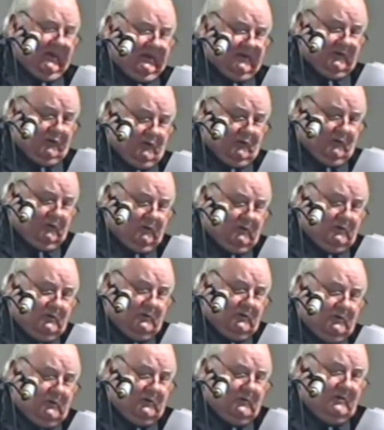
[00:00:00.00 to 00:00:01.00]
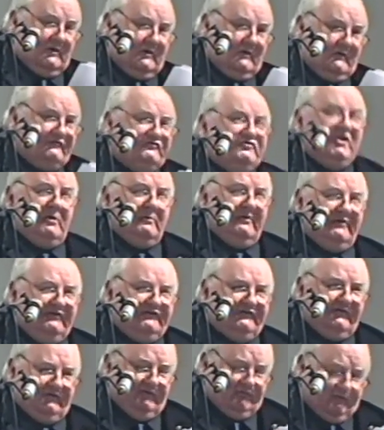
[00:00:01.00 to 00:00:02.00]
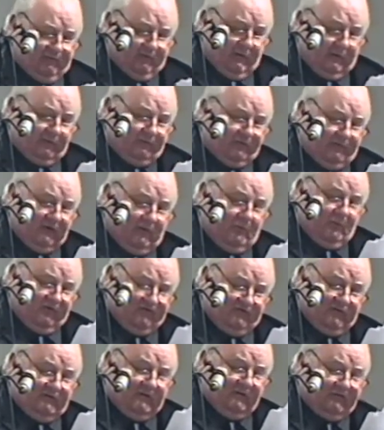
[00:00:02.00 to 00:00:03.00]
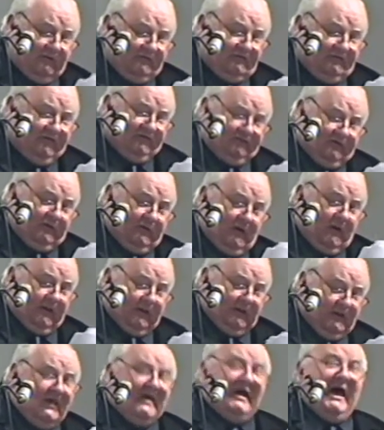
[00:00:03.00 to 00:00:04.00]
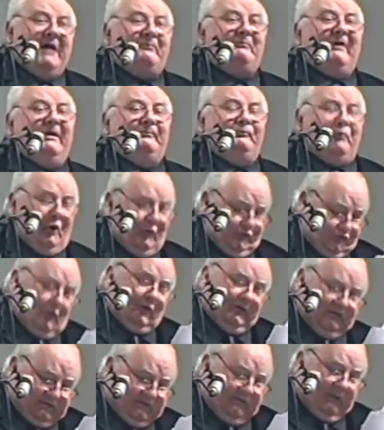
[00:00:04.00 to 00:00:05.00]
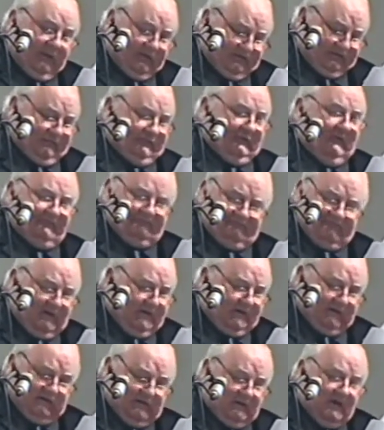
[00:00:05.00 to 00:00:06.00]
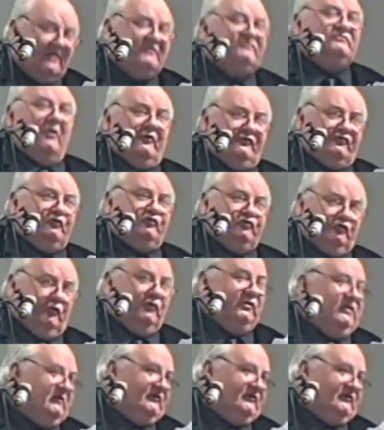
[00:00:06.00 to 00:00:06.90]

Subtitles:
Now I sit in solitary, wishing that at least in hurry. Am I bored? Oh yes, sir, very. Now to do you such a bore.